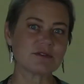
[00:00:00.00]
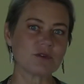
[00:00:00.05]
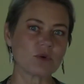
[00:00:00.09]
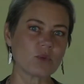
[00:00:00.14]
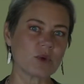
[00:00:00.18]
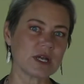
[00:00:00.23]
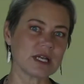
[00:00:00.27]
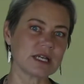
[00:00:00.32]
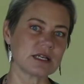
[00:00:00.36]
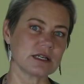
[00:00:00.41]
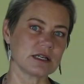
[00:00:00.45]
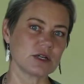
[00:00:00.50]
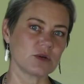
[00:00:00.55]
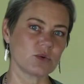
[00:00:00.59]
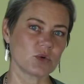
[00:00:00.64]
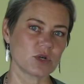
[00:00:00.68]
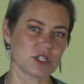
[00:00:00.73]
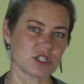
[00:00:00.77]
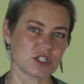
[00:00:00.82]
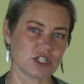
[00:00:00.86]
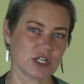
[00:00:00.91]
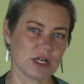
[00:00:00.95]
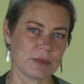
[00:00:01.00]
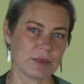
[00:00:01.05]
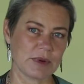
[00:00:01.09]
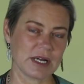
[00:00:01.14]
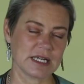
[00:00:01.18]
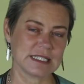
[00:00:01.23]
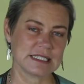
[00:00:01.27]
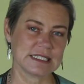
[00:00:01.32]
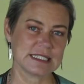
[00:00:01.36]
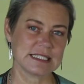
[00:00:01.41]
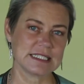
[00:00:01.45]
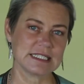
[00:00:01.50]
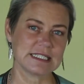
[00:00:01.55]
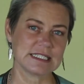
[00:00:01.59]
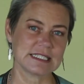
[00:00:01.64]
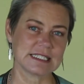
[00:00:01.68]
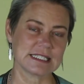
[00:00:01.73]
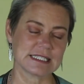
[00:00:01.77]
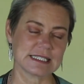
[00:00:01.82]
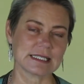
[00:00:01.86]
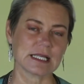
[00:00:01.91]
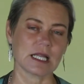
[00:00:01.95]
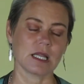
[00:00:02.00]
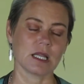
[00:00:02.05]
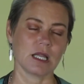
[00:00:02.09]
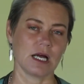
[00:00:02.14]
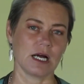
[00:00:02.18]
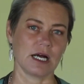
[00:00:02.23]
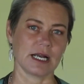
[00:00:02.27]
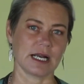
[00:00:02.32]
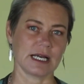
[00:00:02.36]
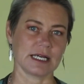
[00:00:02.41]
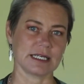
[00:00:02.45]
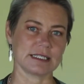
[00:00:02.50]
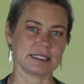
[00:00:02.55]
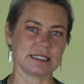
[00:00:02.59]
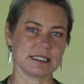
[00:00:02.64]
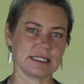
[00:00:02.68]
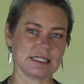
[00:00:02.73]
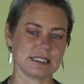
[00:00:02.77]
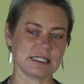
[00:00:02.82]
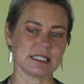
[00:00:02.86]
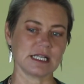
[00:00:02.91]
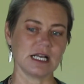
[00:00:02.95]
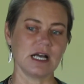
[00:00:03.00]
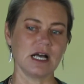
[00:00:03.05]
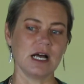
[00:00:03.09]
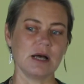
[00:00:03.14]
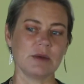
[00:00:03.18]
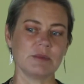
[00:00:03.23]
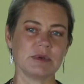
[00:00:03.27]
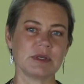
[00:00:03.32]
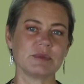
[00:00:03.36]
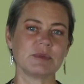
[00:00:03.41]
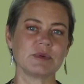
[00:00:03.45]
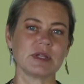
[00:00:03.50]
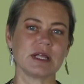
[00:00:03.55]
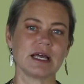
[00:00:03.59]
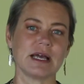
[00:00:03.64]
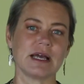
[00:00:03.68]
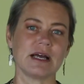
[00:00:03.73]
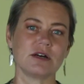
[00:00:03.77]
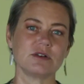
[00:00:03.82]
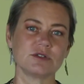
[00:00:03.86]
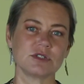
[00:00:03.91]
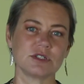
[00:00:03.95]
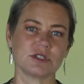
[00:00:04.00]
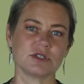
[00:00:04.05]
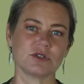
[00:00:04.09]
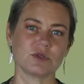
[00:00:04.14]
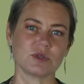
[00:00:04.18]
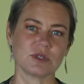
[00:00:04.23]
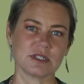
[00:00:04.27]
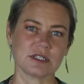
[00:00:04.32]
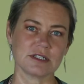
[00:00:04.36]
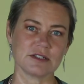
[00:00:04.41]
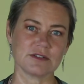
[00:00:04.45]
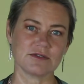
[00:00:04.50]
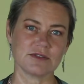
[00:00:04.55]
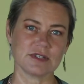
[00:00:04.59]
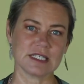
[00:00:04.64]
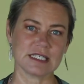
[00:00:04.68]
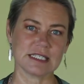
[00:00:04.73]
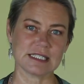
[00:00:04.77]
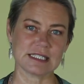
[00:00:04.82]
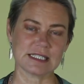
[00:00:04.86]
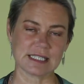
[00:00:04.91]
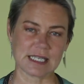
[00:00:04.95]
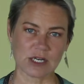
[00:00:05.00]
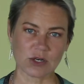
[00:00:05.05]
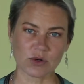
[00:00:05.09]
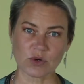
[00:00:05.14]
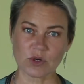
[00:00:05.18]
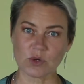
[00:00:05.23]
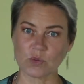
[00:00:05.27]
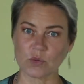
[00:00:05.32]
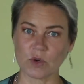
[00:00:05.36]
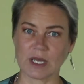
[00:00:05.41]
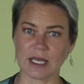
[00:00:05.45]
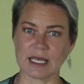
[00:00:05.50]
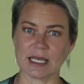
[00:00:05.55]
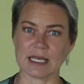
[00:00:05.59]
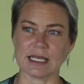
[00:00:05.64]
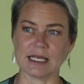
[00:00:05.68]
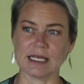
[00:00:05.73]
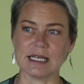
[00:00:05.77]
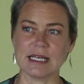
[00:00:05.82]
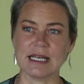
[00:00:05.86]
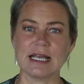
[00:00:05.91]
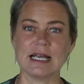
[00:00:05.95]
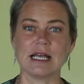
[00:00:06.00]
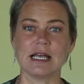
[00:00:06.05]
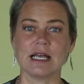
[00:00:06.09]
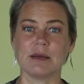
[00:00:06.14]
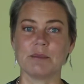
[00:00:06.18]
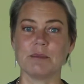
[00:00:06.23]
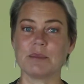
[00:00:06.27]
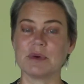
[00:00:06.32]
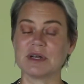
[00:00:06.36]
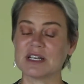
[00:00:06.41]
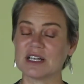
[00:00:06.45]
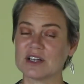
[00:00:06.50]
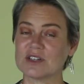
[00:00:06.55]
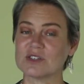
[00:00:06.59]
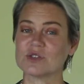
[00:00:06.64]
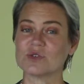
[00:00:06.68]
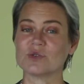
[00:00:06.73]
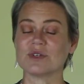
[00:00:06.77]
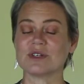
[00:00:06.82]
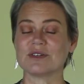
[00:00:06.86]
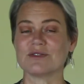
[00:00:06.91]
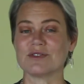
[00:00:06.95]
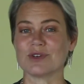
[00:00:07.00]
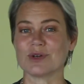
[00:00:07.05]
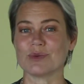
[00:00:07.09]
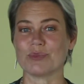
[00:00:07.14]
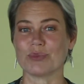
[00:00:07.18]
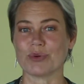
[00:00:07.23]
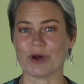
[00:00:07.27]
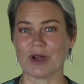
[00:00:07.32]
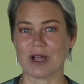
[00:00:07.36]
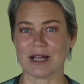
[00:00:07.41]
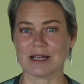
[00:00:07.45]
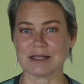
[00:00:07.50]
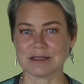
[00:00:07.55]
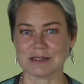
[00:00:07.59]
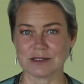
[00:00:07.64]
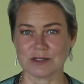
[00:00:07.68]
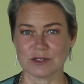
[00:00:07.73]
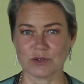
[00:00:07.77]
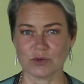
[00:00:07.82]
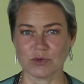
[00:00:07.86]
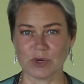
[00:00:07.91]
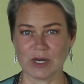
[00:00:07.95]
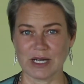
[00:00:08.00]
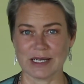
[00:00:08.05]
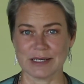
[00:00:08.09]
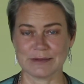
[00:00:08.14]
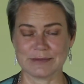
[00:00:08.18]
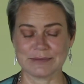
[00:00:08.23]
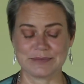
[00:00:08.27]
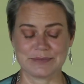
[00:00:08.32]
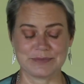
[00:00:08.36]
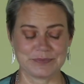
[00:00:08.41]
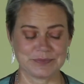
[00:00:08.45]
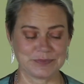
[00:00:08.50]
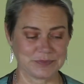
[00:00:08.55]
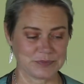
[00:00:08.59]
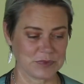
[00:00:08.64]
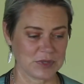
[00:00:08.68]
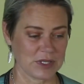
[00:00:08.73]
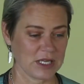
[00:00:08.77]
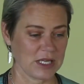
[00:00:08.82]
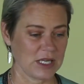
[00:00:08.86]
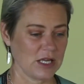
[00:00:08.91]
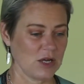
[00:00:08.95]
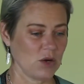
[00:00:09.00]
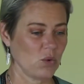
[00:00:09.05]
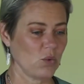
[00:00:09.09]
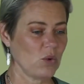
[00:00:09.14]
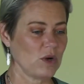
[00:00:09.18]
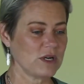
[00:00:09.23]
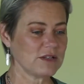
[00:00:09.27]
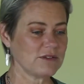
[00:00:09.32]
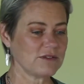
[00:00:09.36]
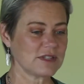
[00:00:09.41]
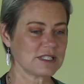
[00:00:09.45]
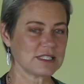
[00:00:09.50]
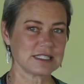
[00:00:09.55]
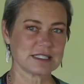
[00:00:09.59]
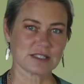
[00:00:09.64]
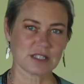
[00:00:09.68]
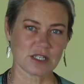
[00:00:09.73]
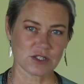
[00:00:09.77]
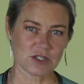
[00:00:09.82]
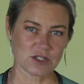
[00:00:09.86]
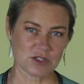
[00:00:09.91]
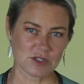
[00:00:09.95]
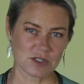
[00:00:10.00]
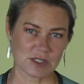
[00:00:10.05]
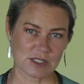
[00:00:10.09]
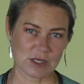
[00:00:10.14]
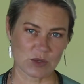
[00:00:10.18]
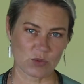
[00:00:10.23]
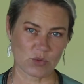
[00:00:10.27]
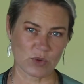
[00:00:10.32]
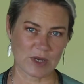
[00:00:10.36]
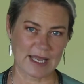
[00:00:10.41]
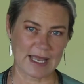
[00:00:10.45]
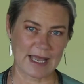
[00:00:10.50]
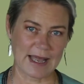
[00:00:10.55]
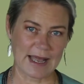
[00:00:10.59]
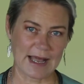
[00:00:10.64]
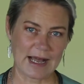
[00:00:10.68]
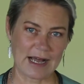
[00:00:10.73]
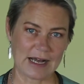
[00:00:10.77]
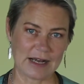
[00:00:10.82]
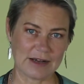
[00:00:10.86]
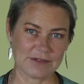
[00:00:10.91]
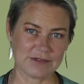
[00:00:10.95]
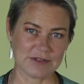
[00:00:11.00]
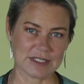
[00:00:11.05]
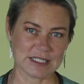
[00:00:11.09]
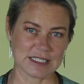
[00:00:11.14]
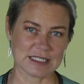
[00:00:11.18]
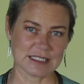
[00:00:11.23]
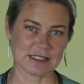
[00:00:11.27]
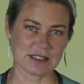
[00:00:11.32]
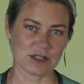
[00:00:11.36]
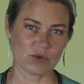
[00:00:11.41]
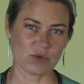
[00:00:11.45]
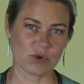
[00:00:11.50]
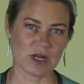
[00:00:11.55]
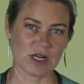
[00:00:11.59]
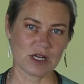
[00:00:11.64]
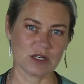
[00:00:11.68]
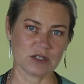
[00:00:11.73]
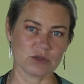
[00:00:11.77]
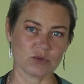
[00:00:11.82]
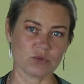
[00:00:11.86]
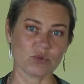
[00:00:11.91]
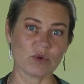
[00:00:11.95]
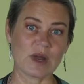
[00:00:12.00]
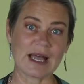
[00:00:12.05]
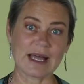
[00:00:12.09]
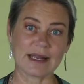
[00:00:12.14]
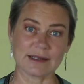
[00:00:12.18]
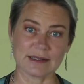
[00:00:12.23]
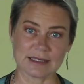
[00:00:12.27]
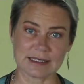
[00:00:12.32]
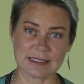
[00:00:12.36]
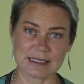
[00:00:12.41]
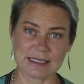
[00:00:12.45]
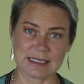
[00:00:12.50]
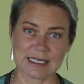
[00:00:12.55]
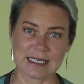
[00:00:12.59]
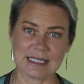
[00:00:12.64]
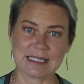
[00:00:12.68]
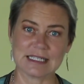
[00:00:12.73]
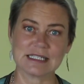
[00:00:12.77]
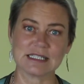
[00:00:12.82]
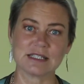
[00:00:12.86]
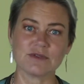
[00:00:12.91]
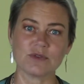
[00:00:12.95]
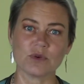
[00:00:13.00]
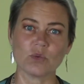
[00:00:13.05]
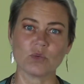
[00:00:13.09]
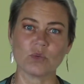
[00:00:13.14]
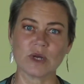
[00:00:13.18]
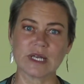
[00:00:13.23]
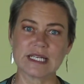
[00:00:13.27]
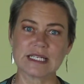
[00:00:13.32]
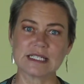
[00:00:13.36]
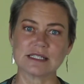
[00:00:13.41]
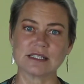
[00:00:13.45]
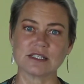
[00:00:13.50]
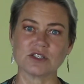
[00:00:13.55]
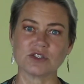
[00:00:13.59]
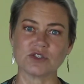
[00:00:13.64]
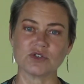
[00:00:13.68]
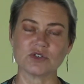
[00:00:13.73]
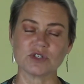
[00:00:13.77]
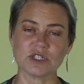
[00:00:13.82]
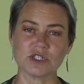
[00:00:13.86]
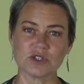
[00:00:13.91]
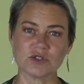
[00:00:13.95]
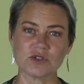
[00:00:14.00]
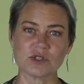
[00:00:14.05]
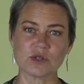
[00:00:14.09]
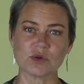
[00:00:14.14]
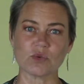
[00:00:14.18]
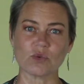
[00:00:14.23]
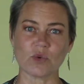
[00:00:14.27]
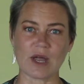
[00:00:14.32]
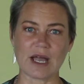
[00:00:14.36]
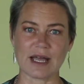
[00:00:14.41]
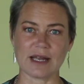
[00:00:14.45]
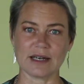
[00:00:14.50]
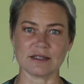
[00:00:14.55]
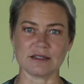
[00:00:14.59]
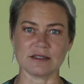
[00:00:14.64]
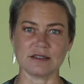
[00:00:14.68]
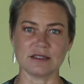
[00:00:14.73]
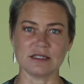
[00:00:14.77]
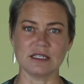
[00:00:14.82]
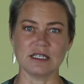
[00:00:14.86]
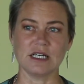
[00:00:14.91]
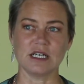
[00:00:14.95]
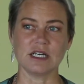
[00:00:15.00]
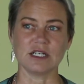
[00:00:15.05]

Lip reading: of Awakening workshop, I teach this a lot. I teach people how to live in a sacred way, but also in a very practical way. One of the discussions that we have is around rattling and the different ways that you can use a rattle